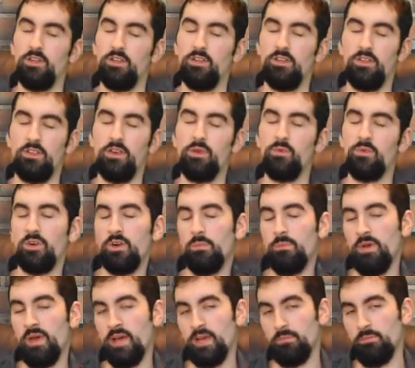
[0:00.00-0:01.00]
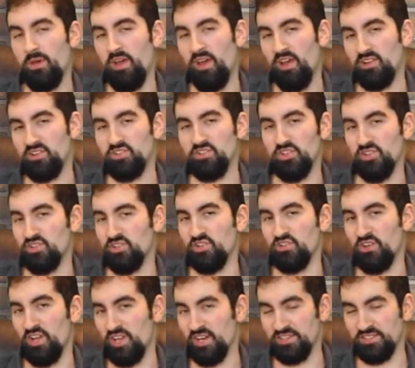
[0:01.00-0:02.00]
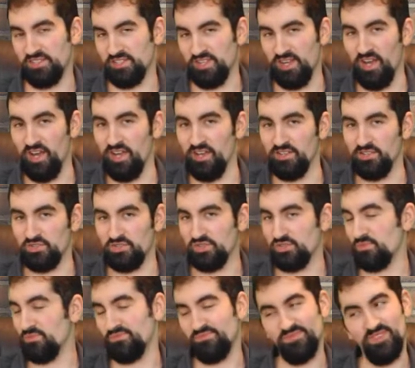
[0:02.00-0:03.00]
They were a bad batch in Uranus's eyes.